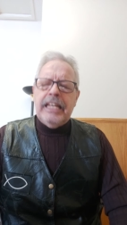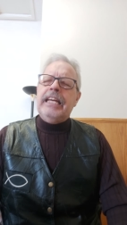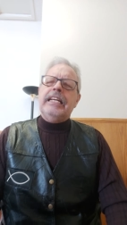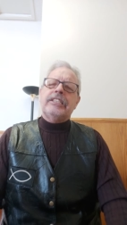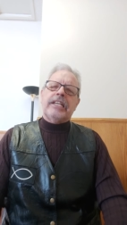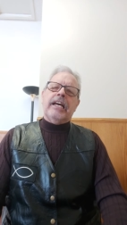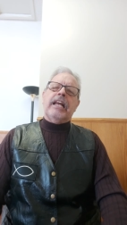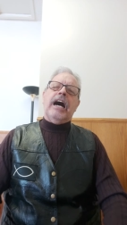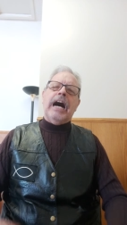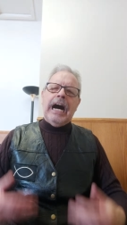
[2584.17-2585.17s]
He
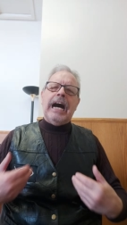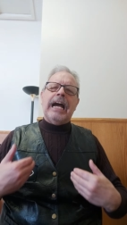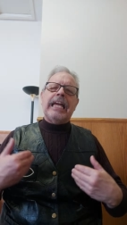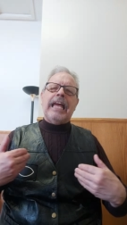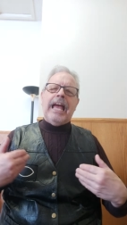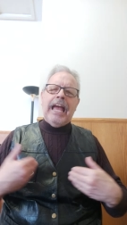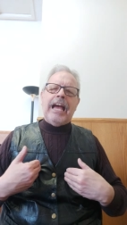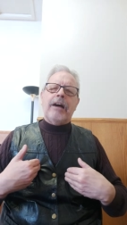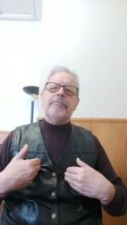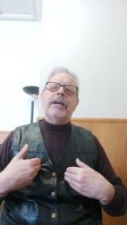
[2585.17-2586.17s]
said, I
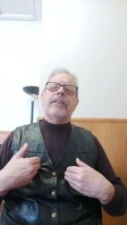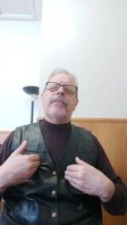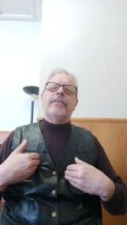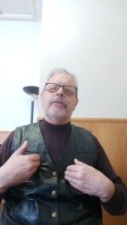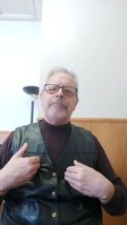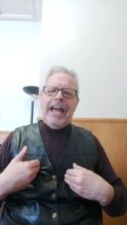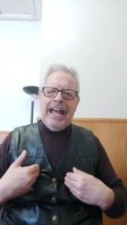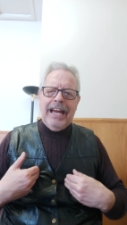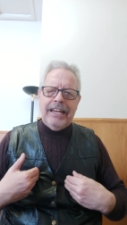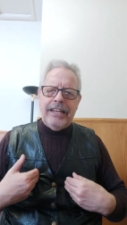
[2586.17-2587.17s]
am the
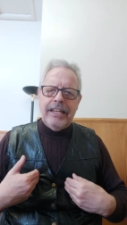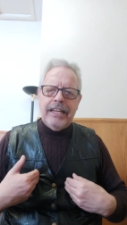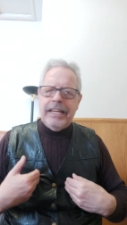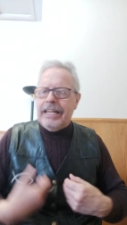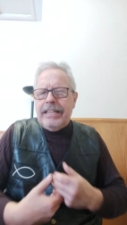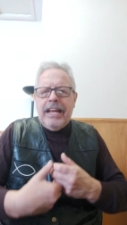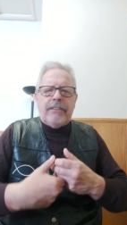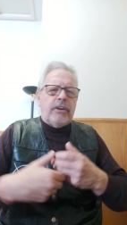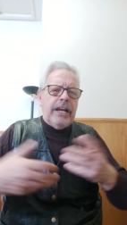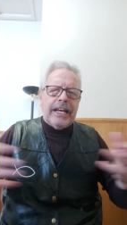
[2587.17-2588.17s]
man. He
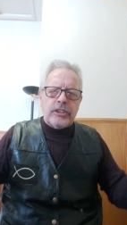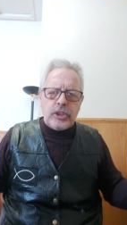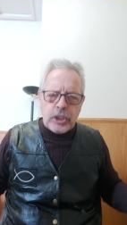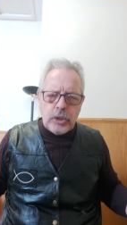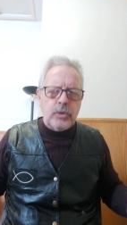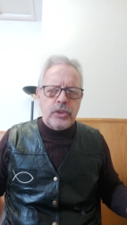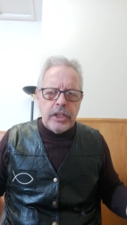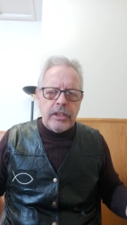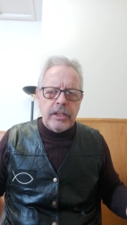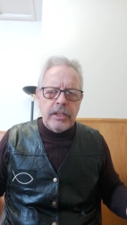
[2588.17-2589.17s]
never excused
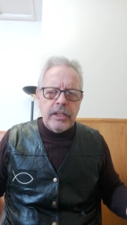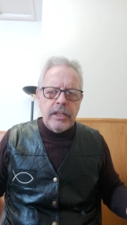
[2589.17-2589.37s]
it.